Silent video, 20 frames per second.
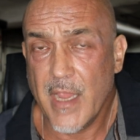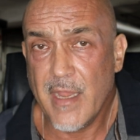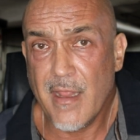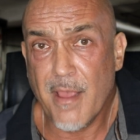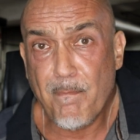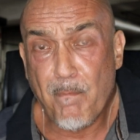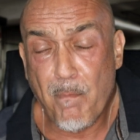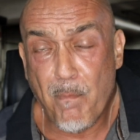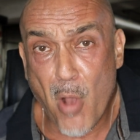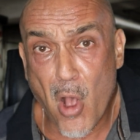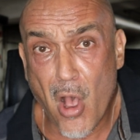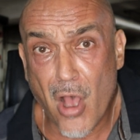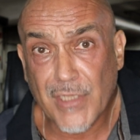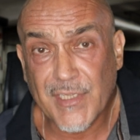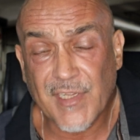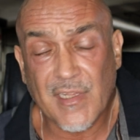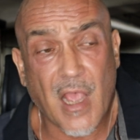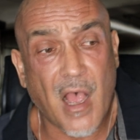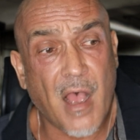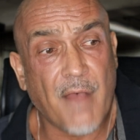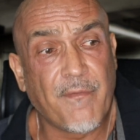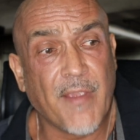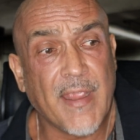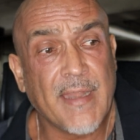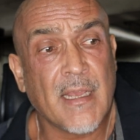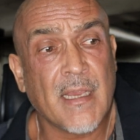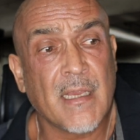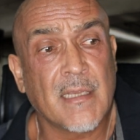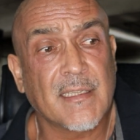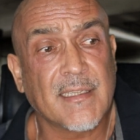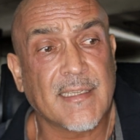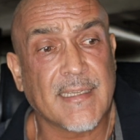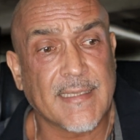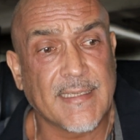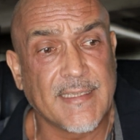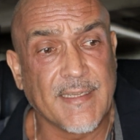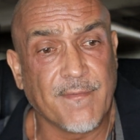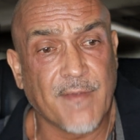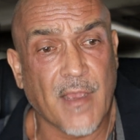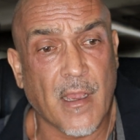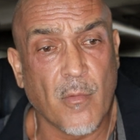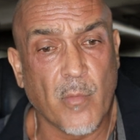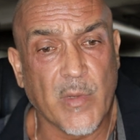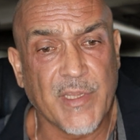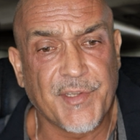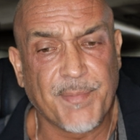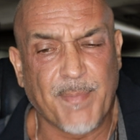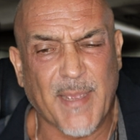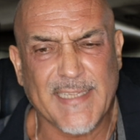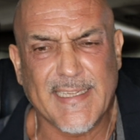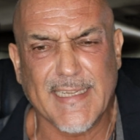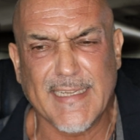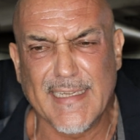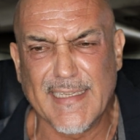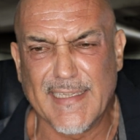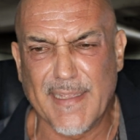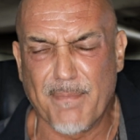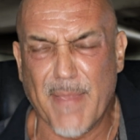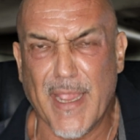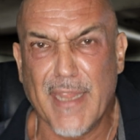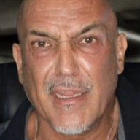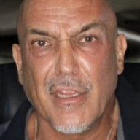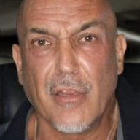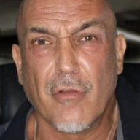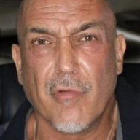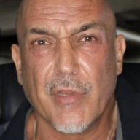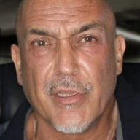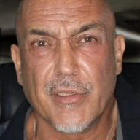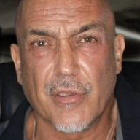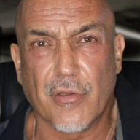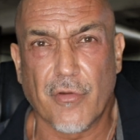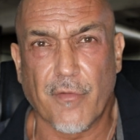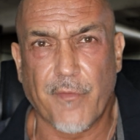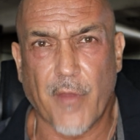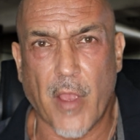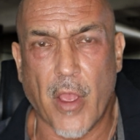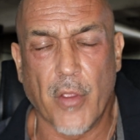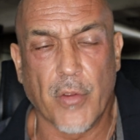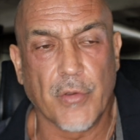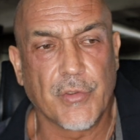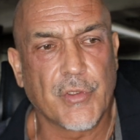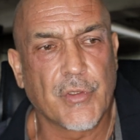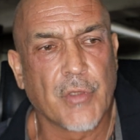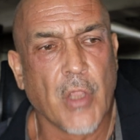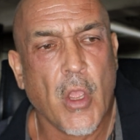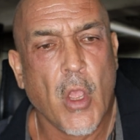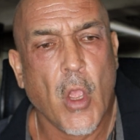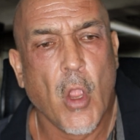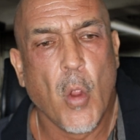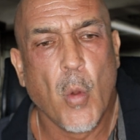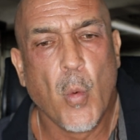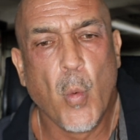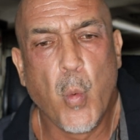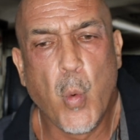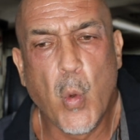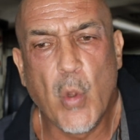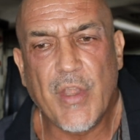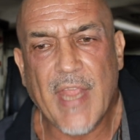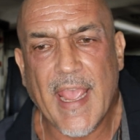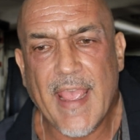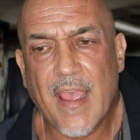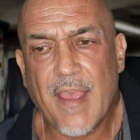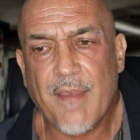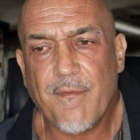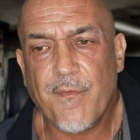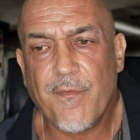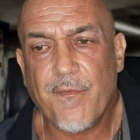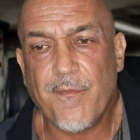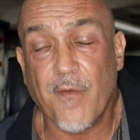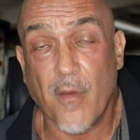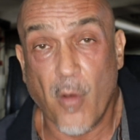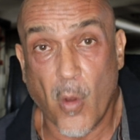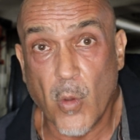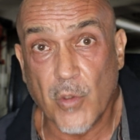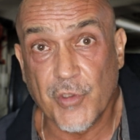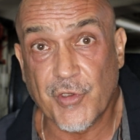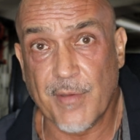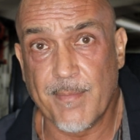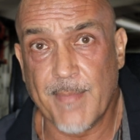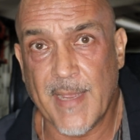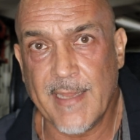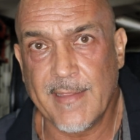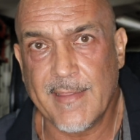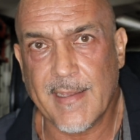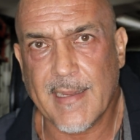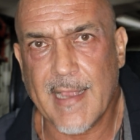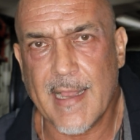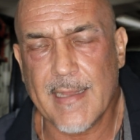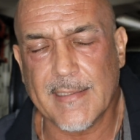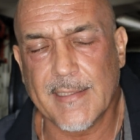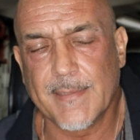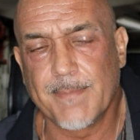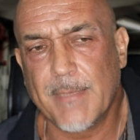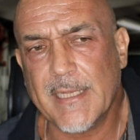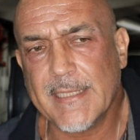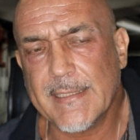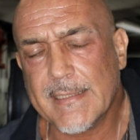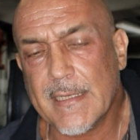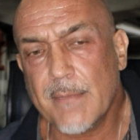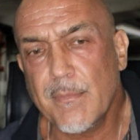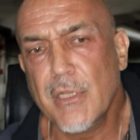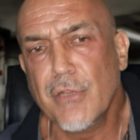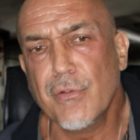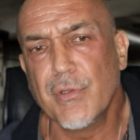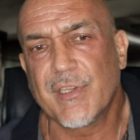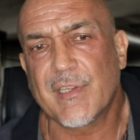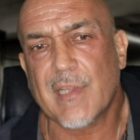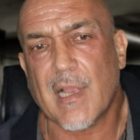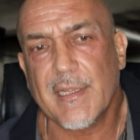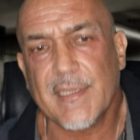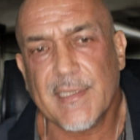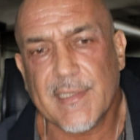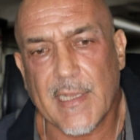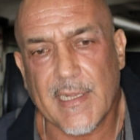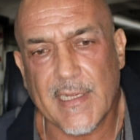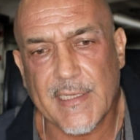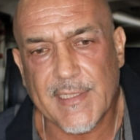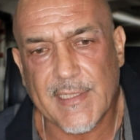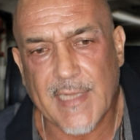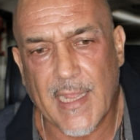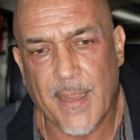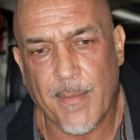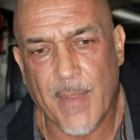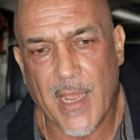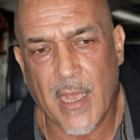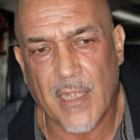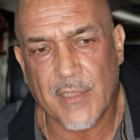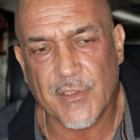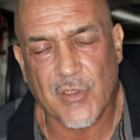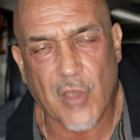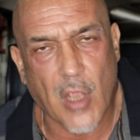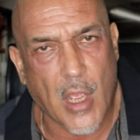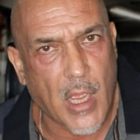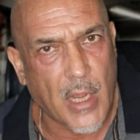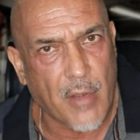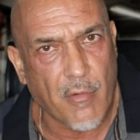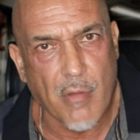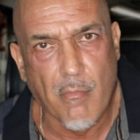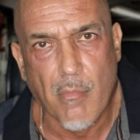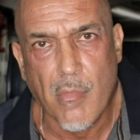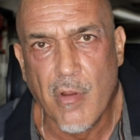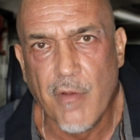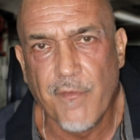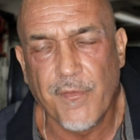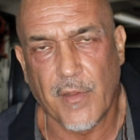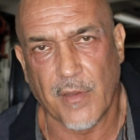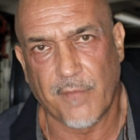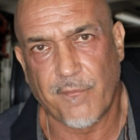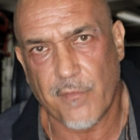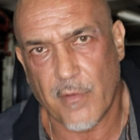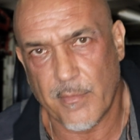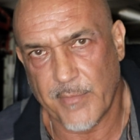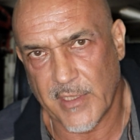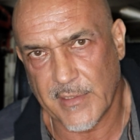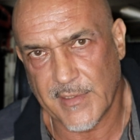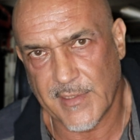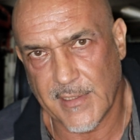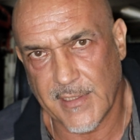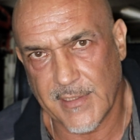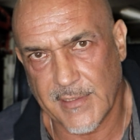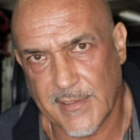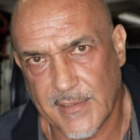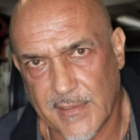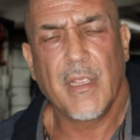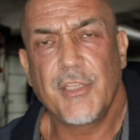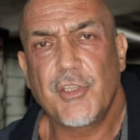In the past, Avena Sativa, which basically is the main ingredient of oats, would have also made the cut, but some new science studies came out, so I removed it from this list.